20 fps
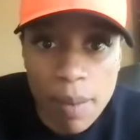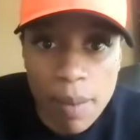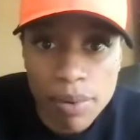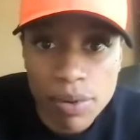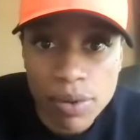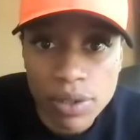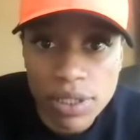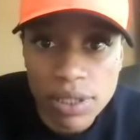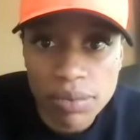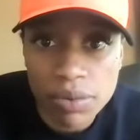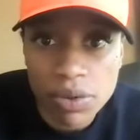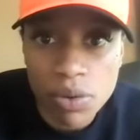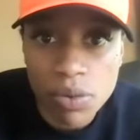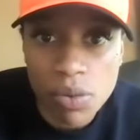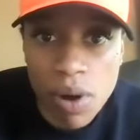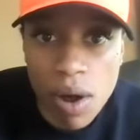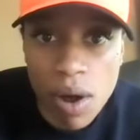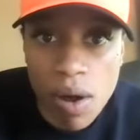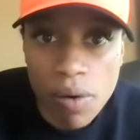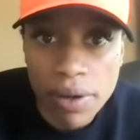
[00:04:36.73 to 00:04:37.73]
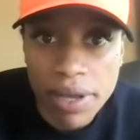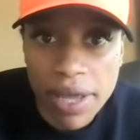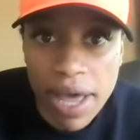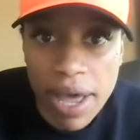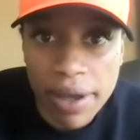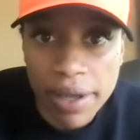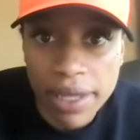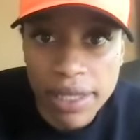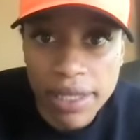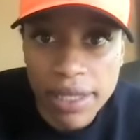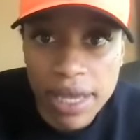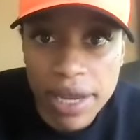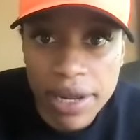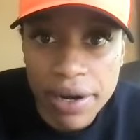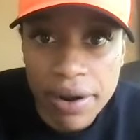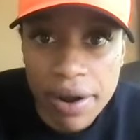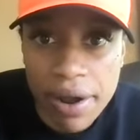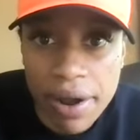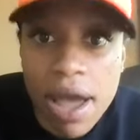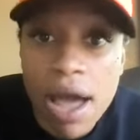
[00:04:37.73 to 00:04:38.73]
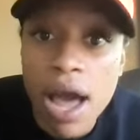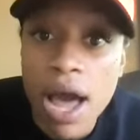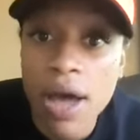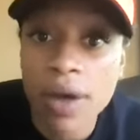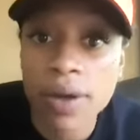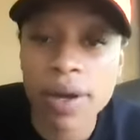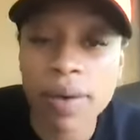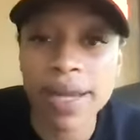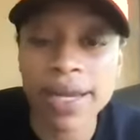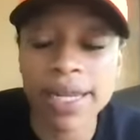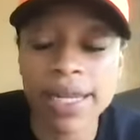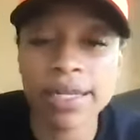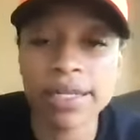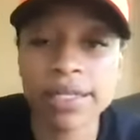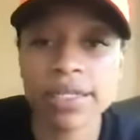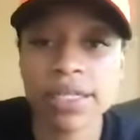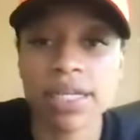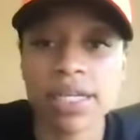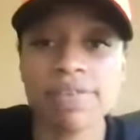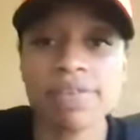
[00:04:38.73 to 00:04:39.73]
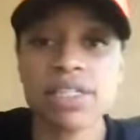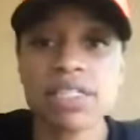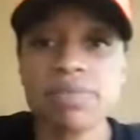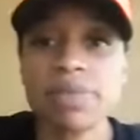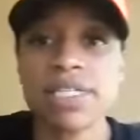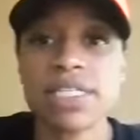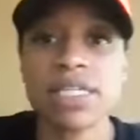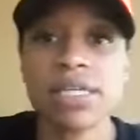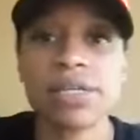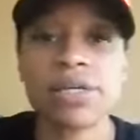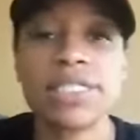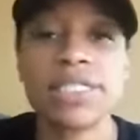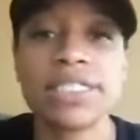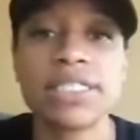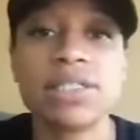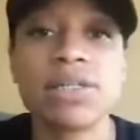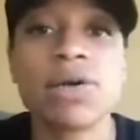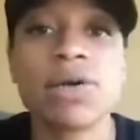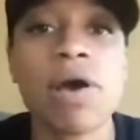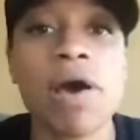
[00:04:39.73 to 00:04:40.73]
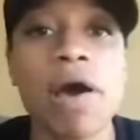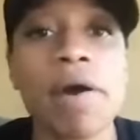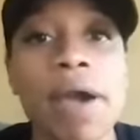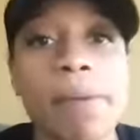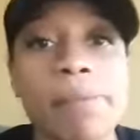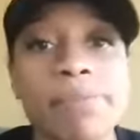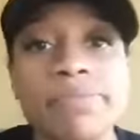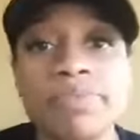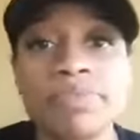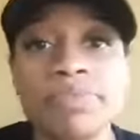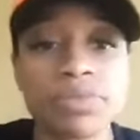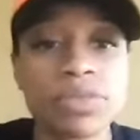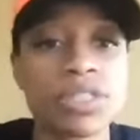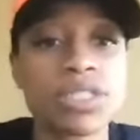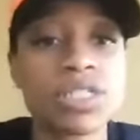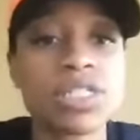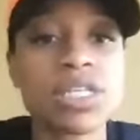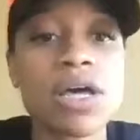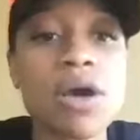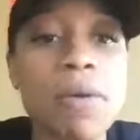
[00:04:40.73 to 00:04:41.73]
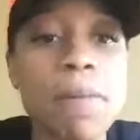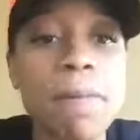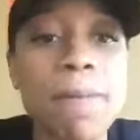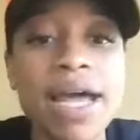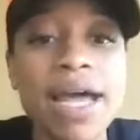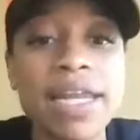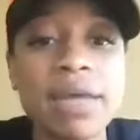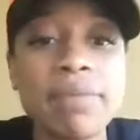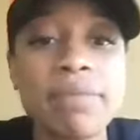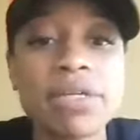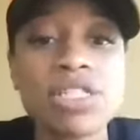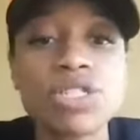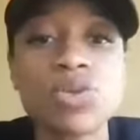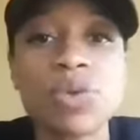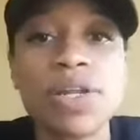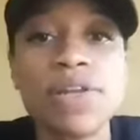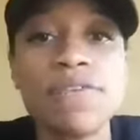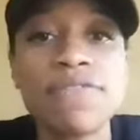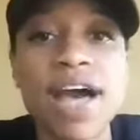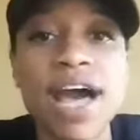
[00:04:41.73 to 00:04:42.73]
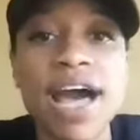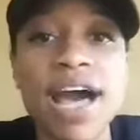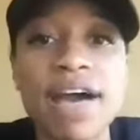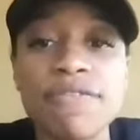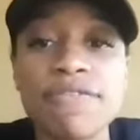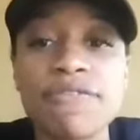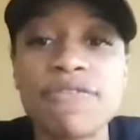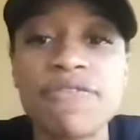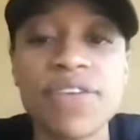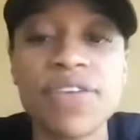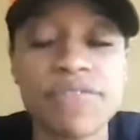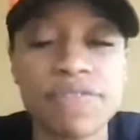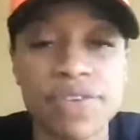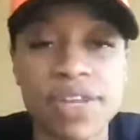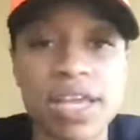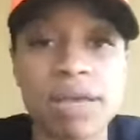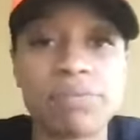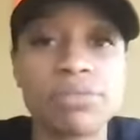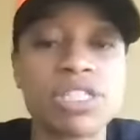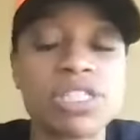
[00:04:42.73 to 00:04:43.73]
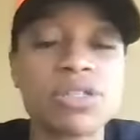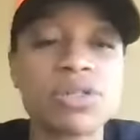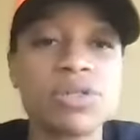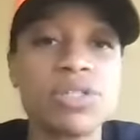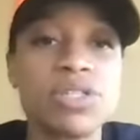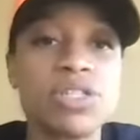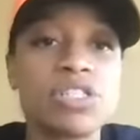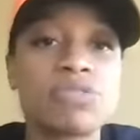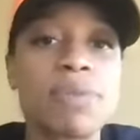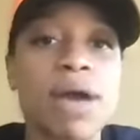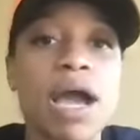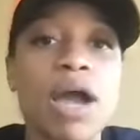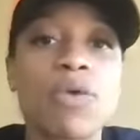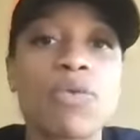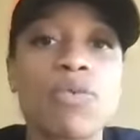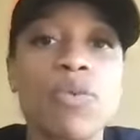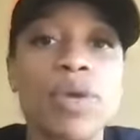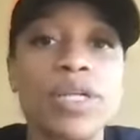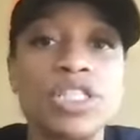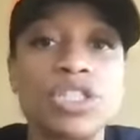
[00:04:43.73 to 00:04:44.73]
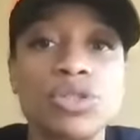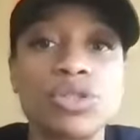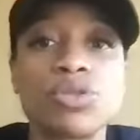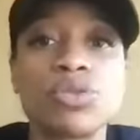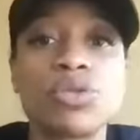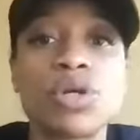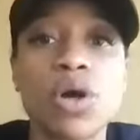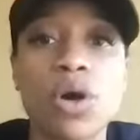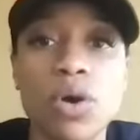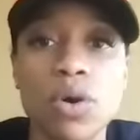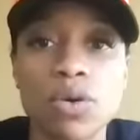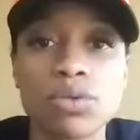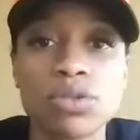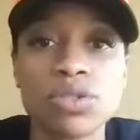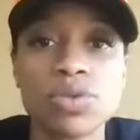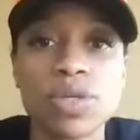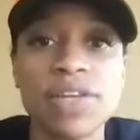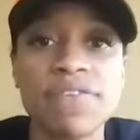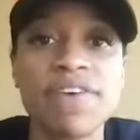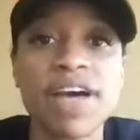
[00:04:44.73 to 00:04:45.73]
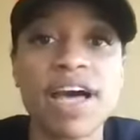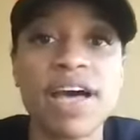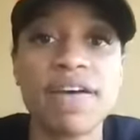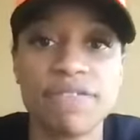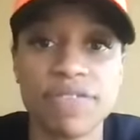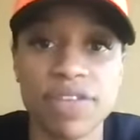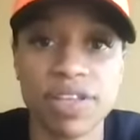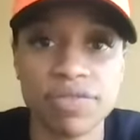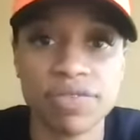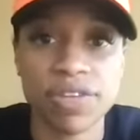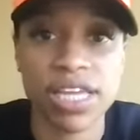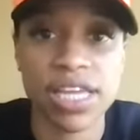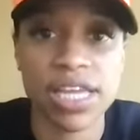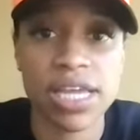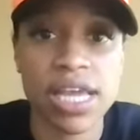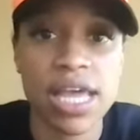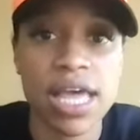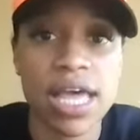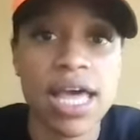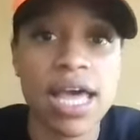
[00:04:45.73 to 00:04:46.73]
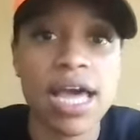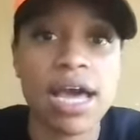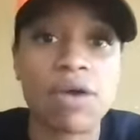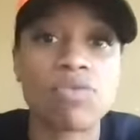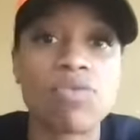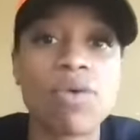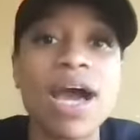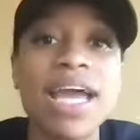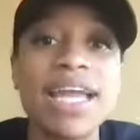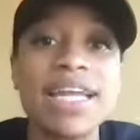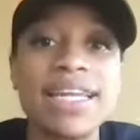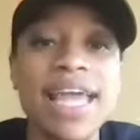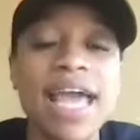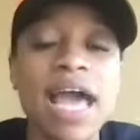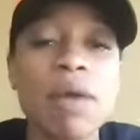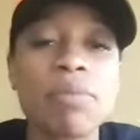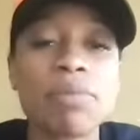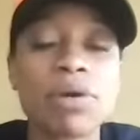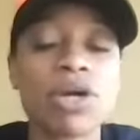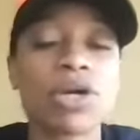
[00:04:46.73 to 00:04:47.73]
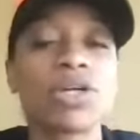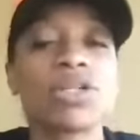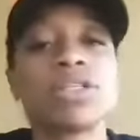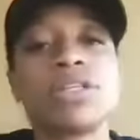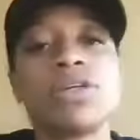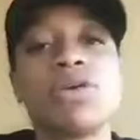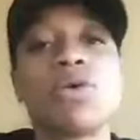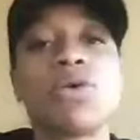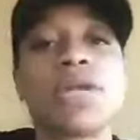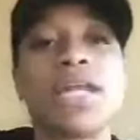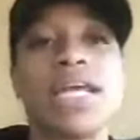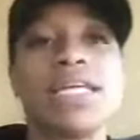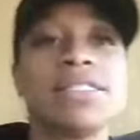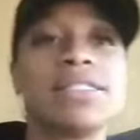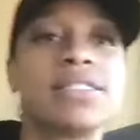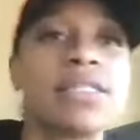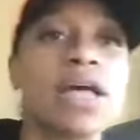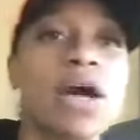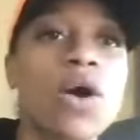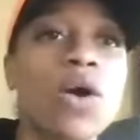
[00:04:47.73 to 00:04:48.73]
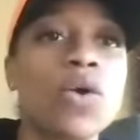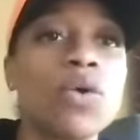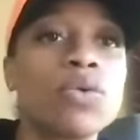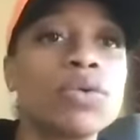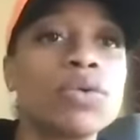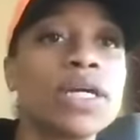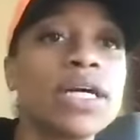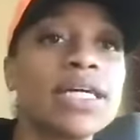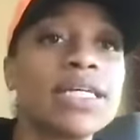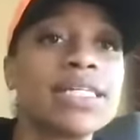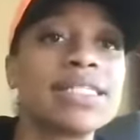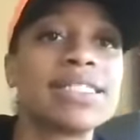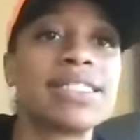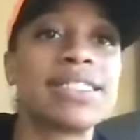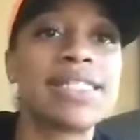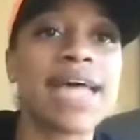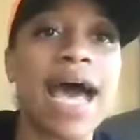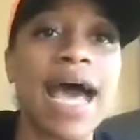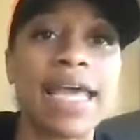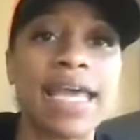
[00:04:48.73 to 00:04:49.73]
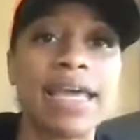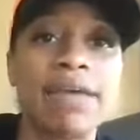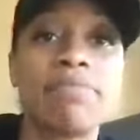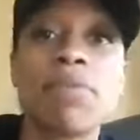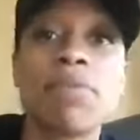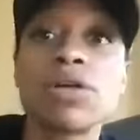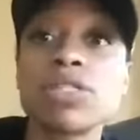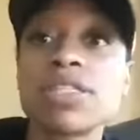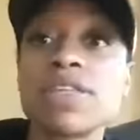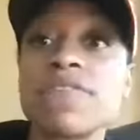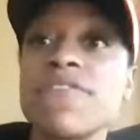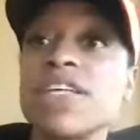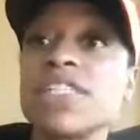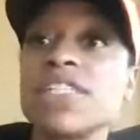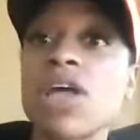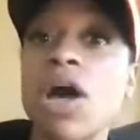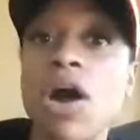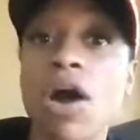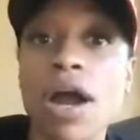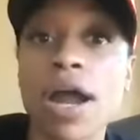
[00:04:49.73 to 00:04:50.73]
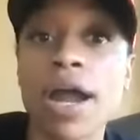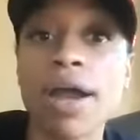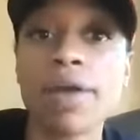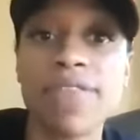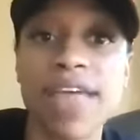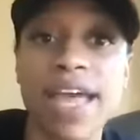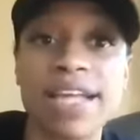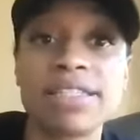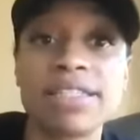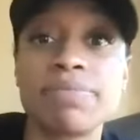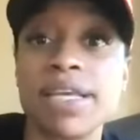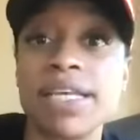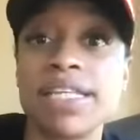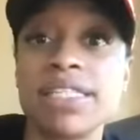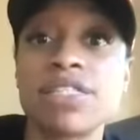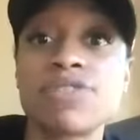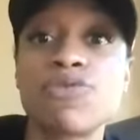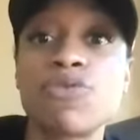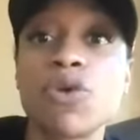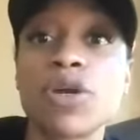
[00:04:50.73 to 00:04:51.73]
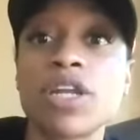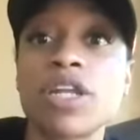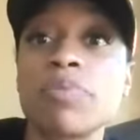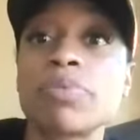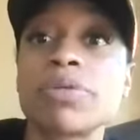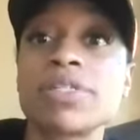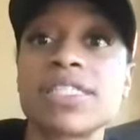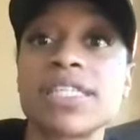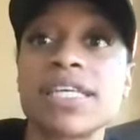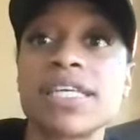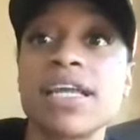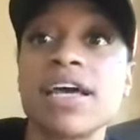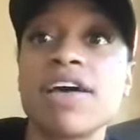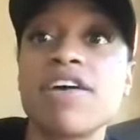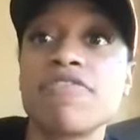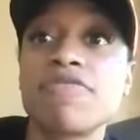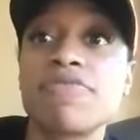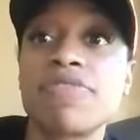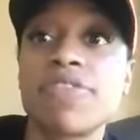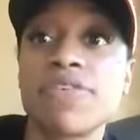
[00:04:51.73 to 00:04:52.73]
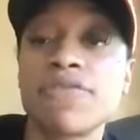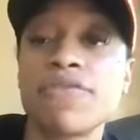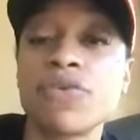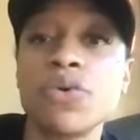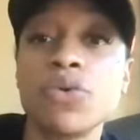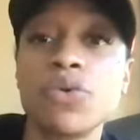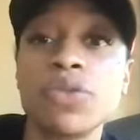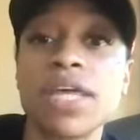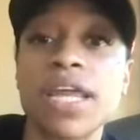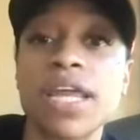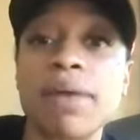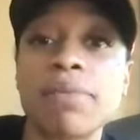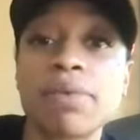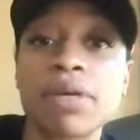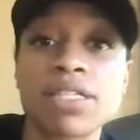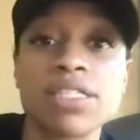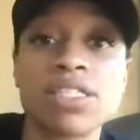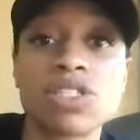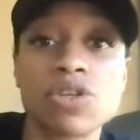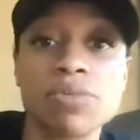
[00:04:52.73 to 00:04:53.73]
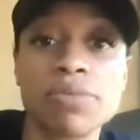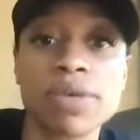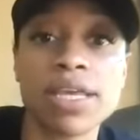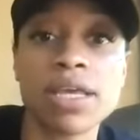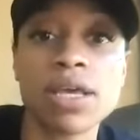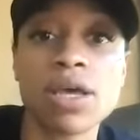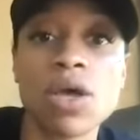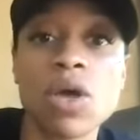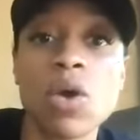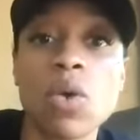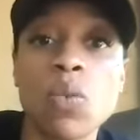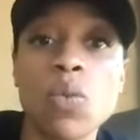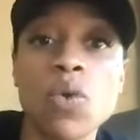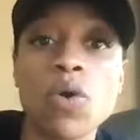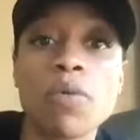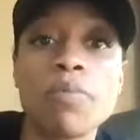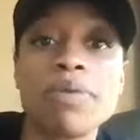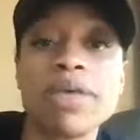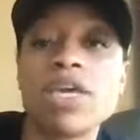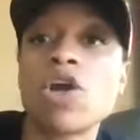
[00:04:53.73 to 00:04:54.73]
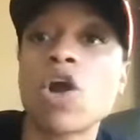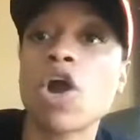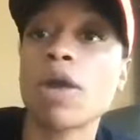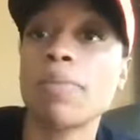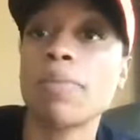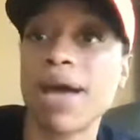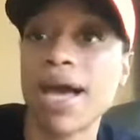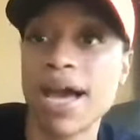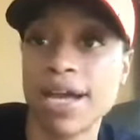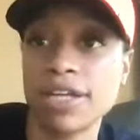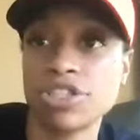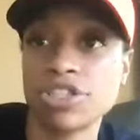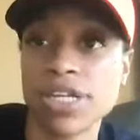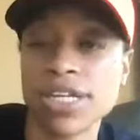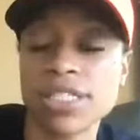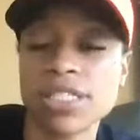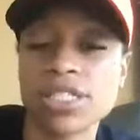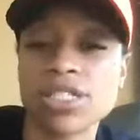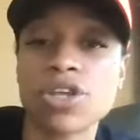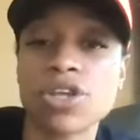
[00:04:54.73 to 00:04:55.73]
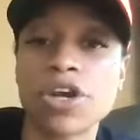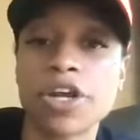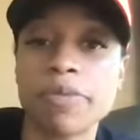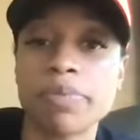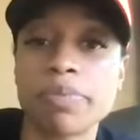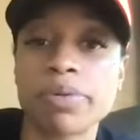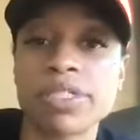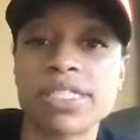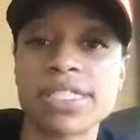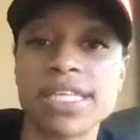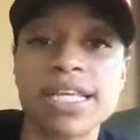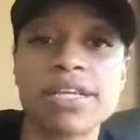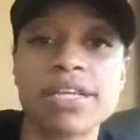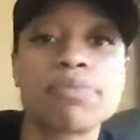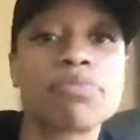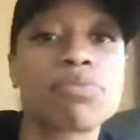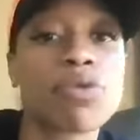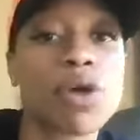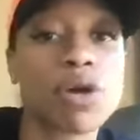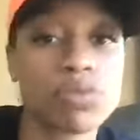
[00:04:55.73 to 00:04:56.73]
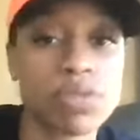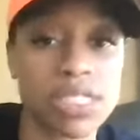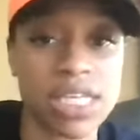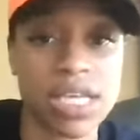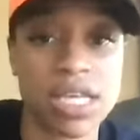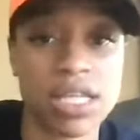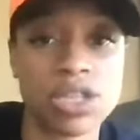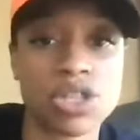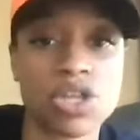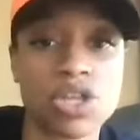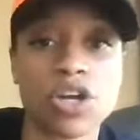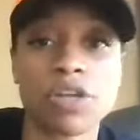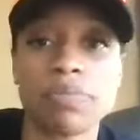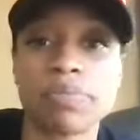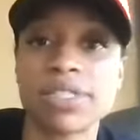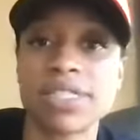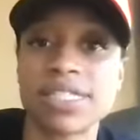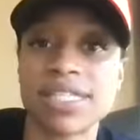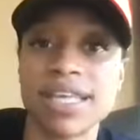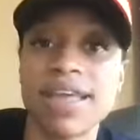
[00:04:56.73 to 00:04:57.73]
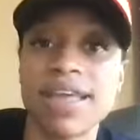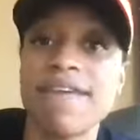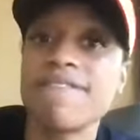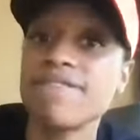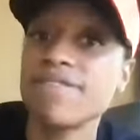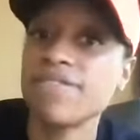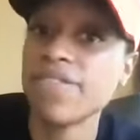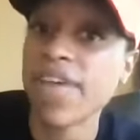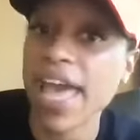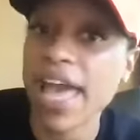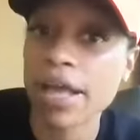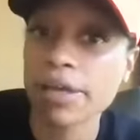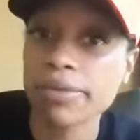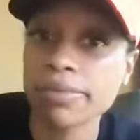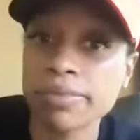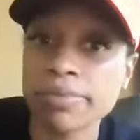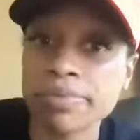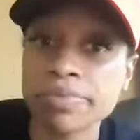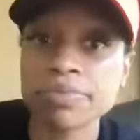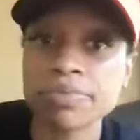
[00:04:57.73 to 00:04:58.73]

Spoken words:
I pulled up the wrong calculator. Oh, no, I didn't. The devil is busy. No, I didn't. Okay. So my number is 2550. I'm just going to use my original goal, 2550. Right now, I'm currently on a zone diet. Most of us are. That means 40% of the food that I'm consuming will be carbohydrates, 30% protein, 30% fat.